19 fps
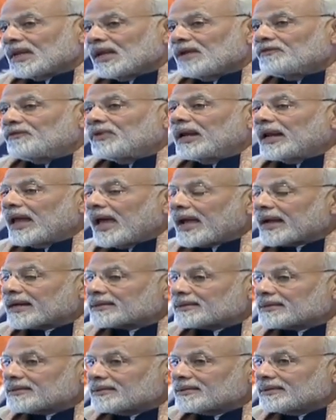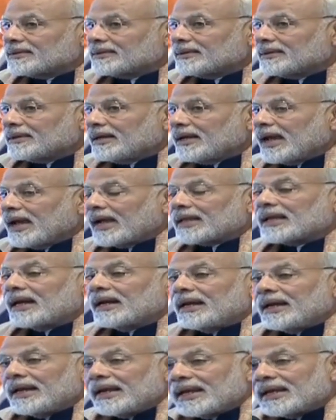will act as a
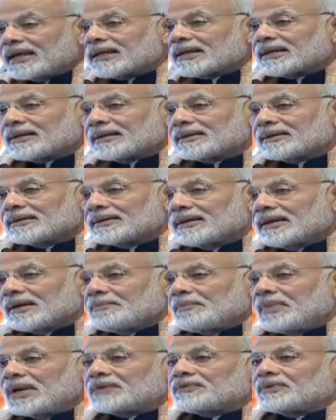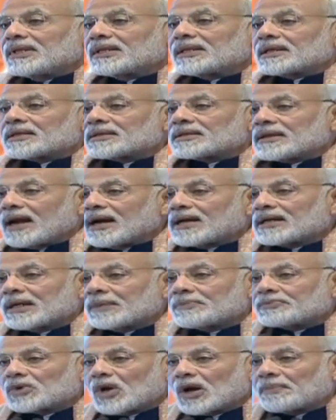link between the
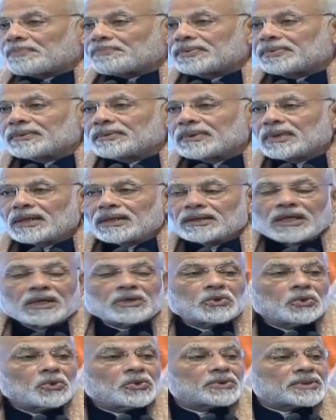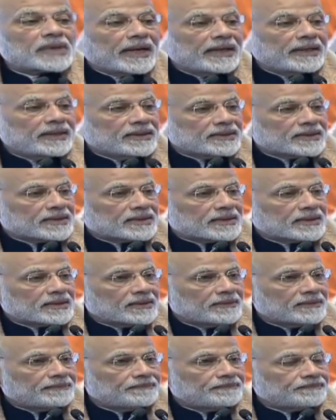startups of the two sides.
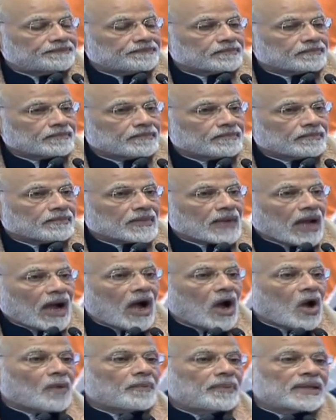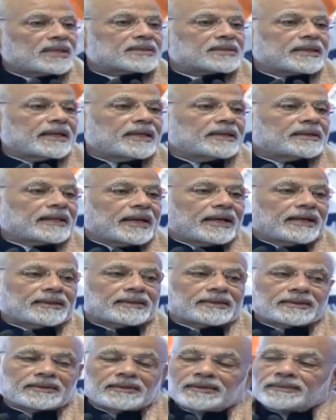I have been saying that
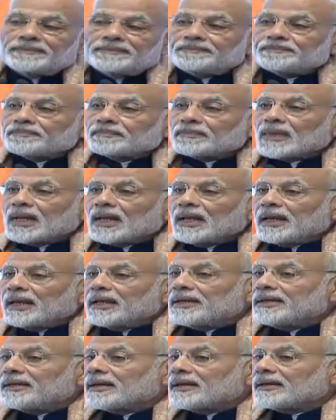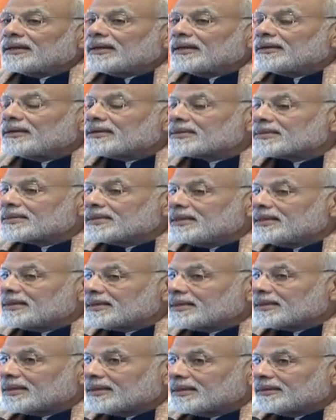Indian
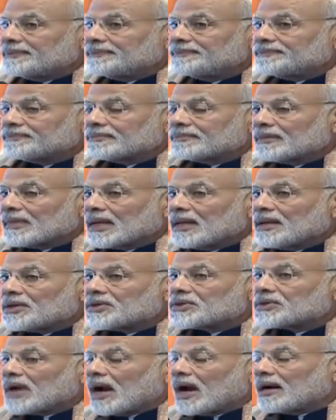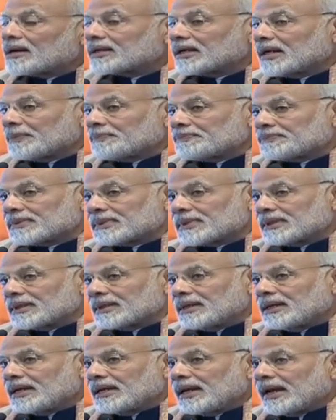industries, startups,
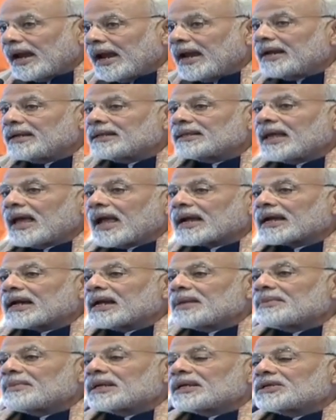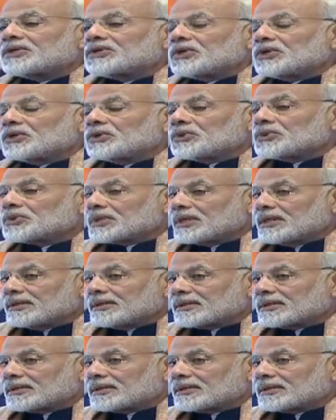and the academic institutions